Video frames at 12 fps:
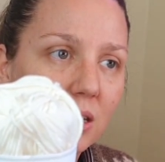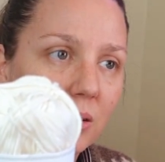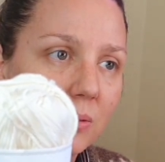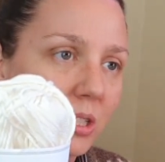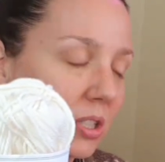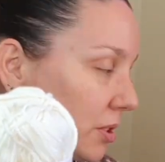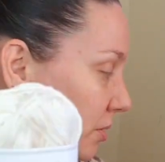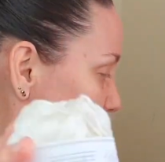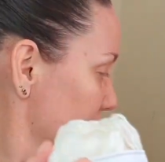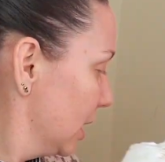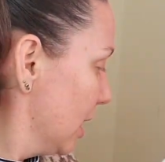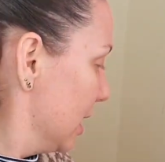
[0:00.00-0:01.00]
which is
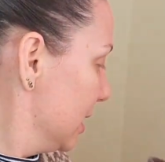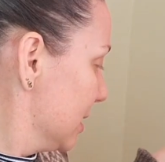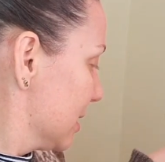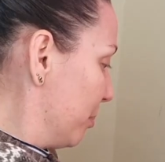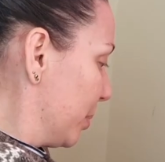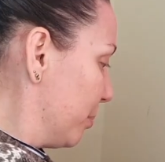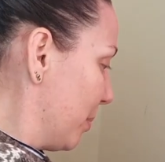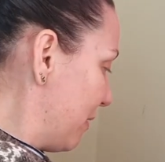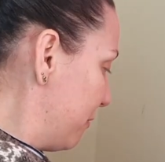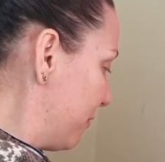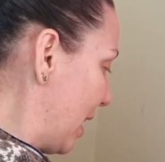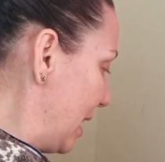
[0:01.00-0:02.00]
really nice. But my
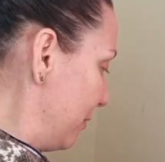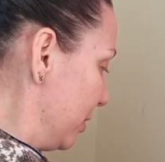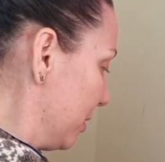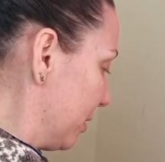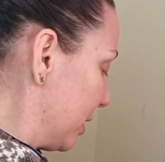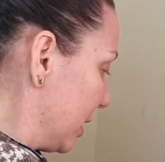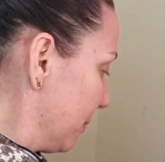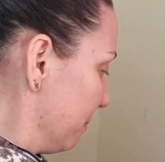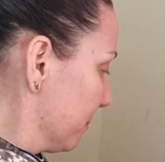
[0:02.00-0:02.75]
favourite thing